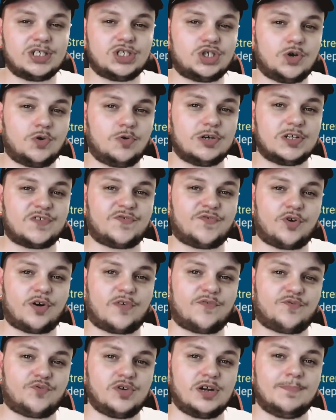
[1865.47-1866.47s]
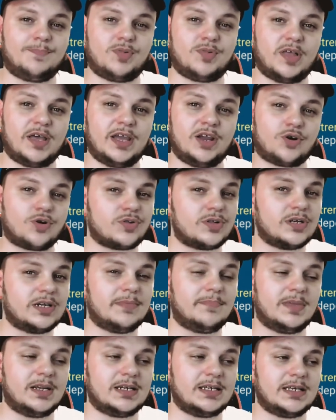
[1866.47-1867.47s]
choice for a free-to-play early to
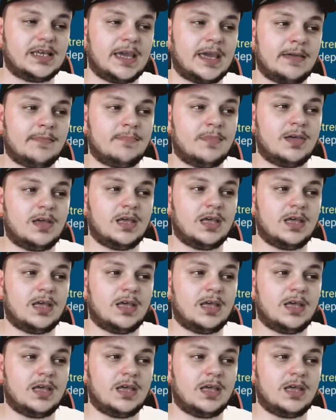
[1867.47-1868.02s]
mid-game